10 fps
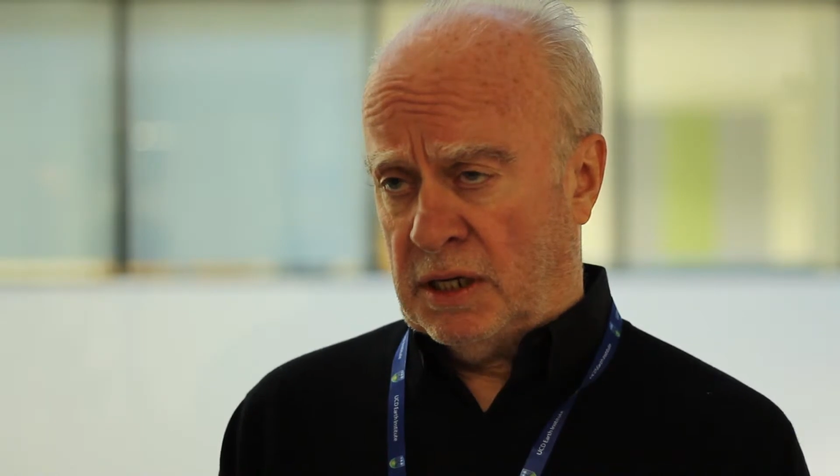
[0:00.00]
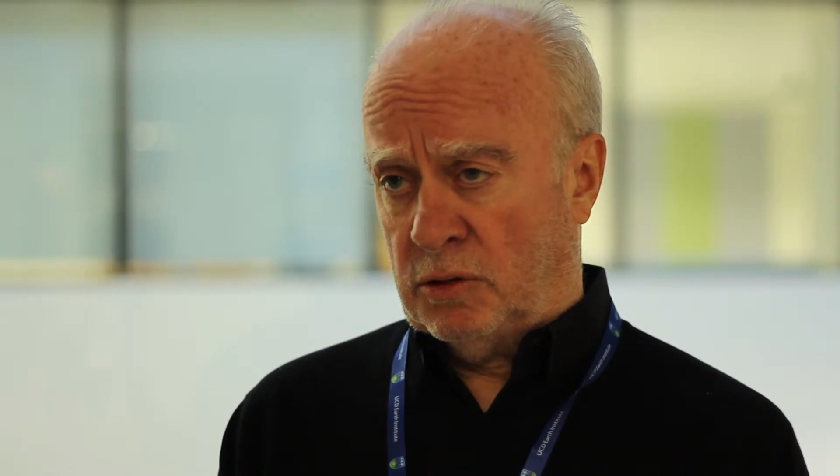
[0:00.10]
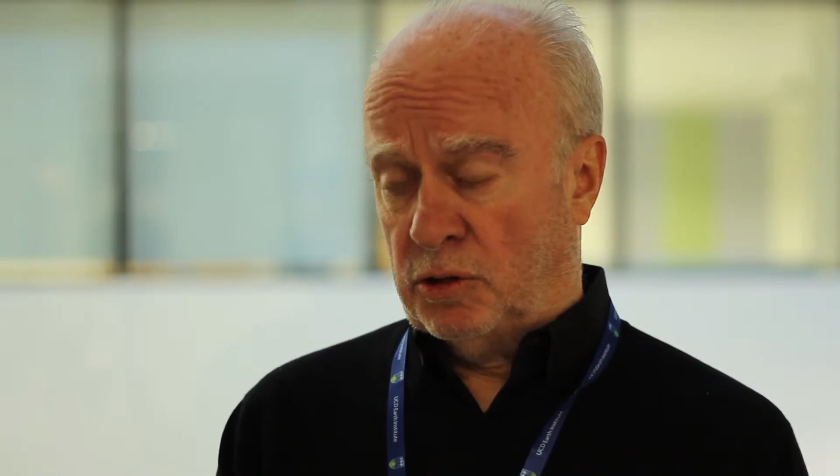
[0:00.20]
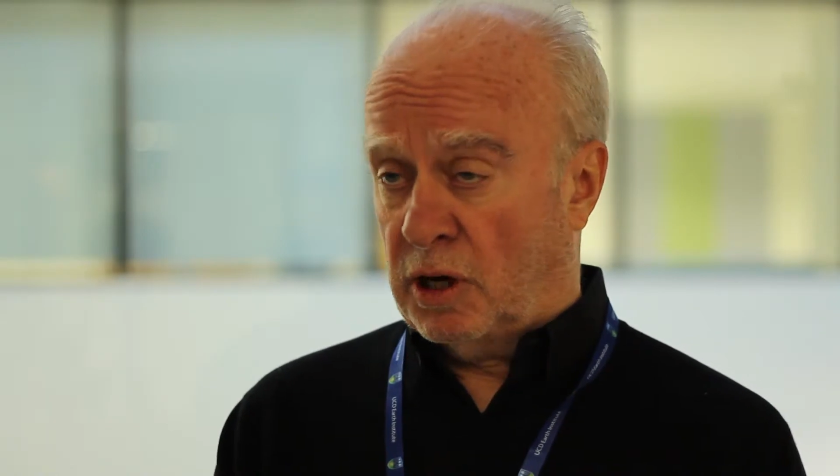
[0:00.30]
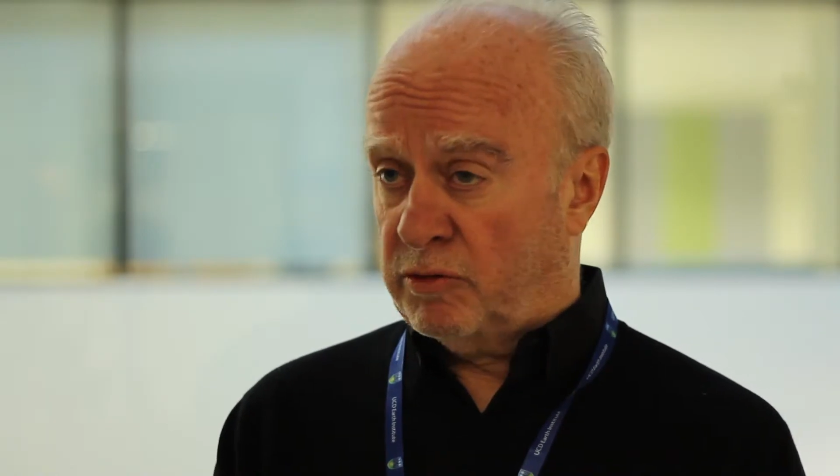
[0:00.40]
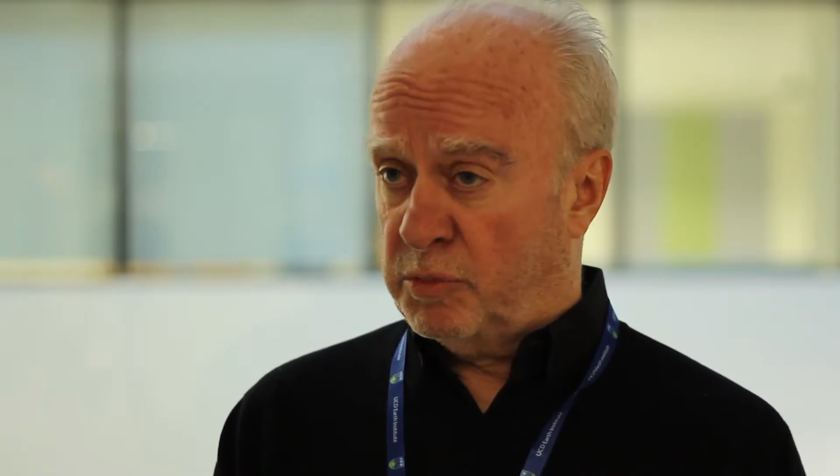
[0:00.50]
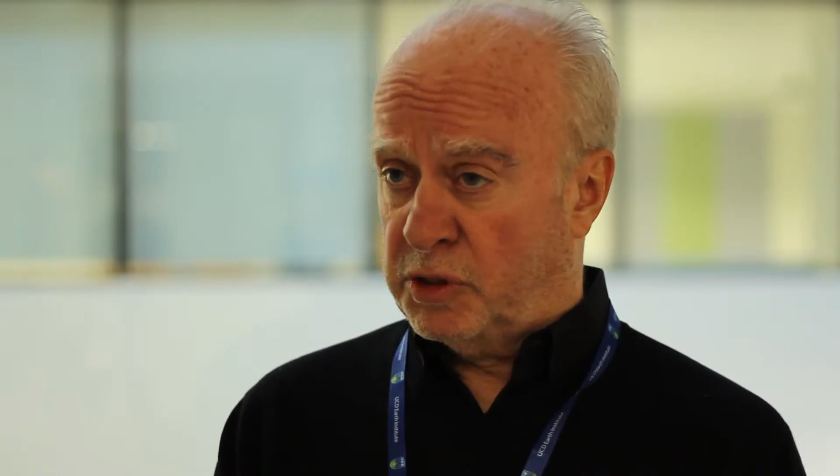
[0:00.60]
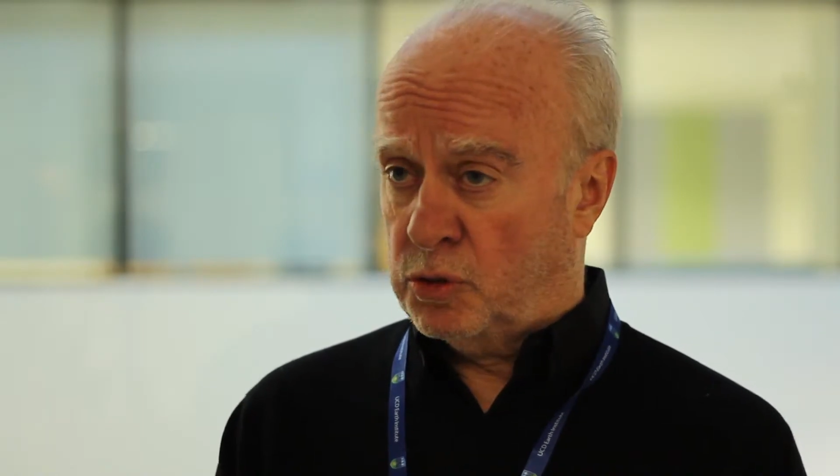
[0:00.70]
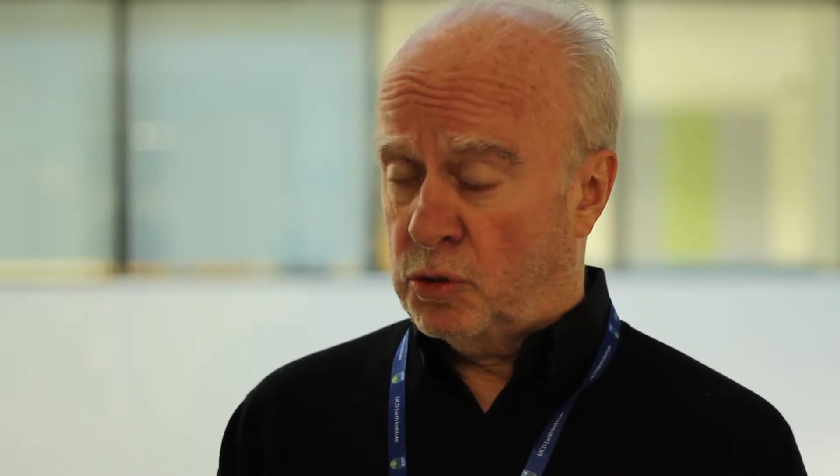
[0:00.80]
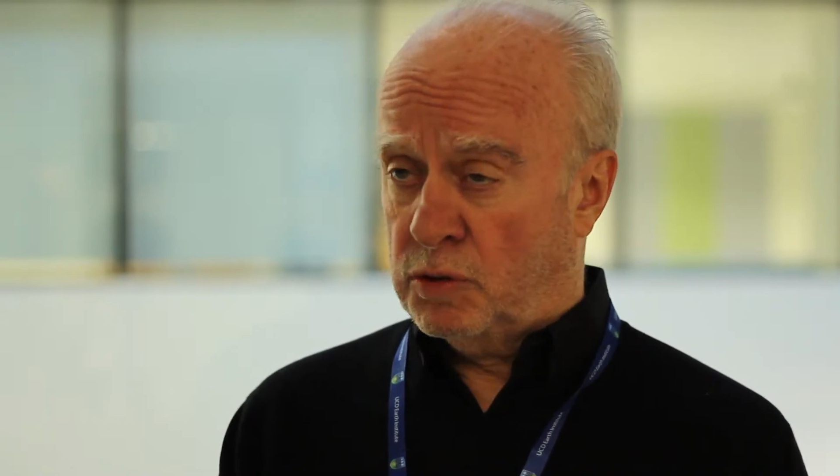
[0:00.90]
either
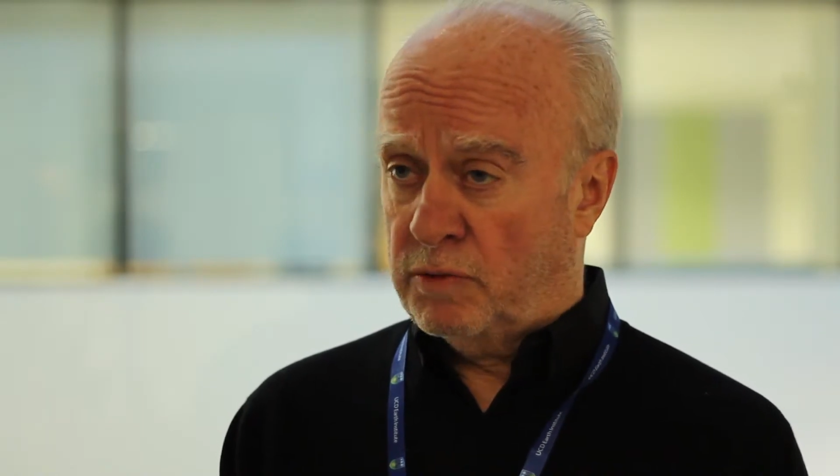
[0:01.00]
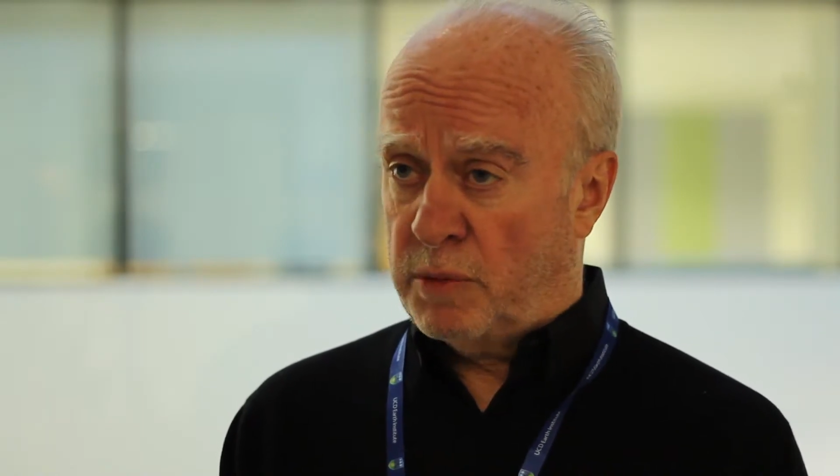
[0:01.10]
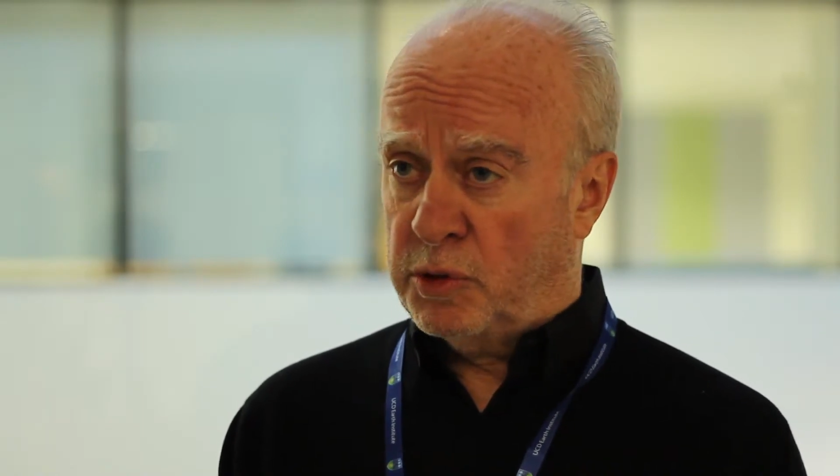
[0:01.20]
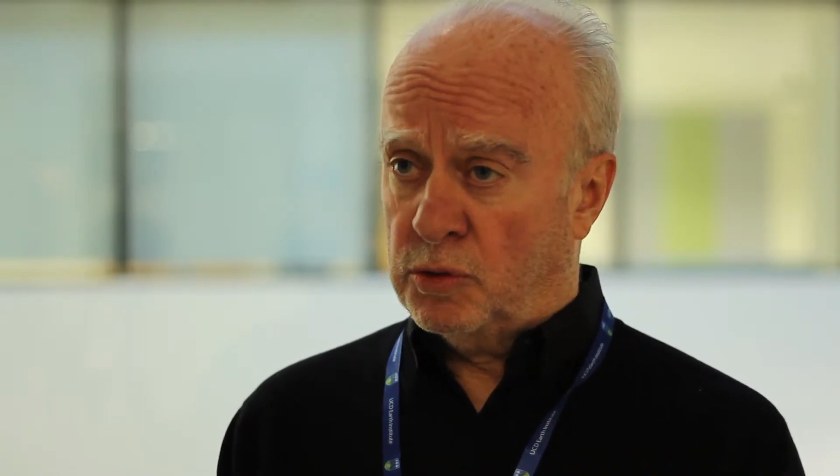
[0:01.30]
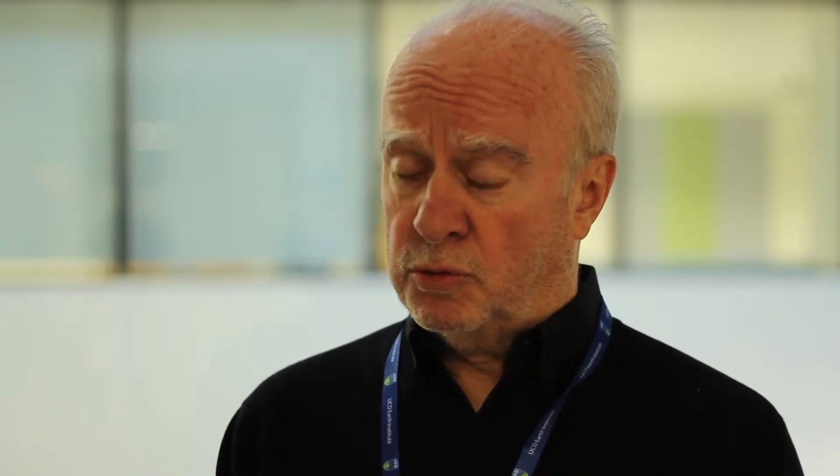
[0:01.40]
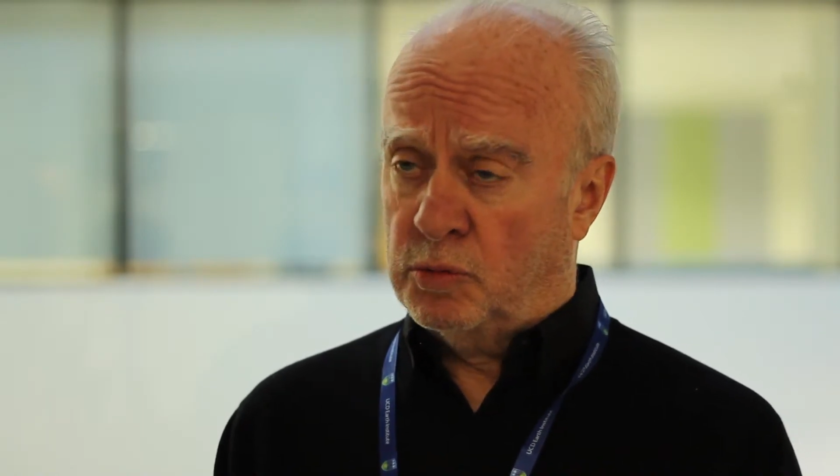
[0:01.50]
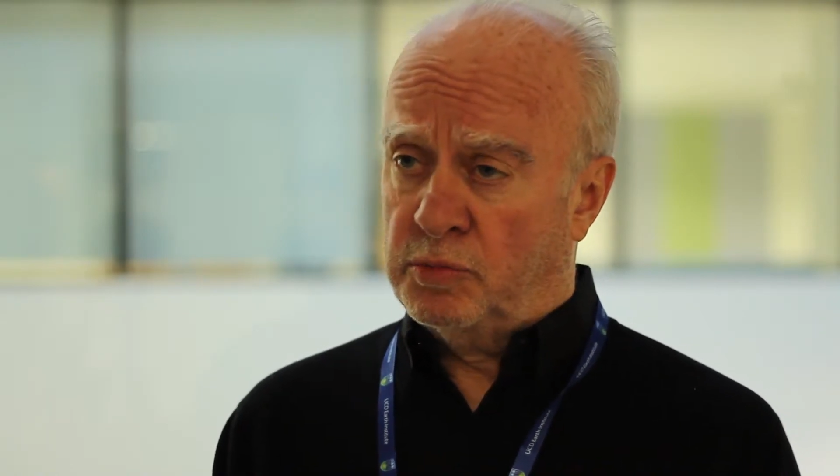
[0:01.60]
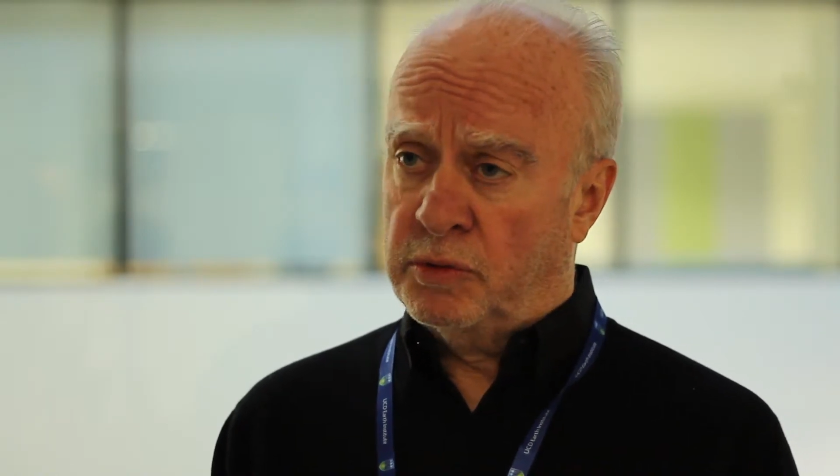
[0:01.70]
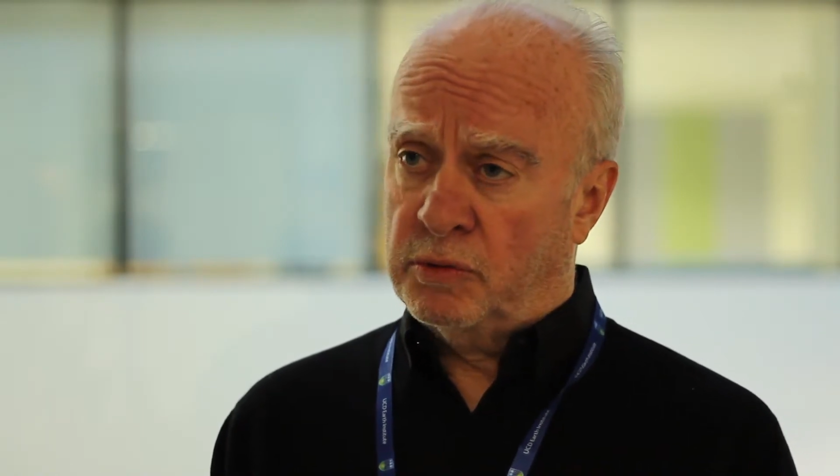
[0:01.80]
government or environmental group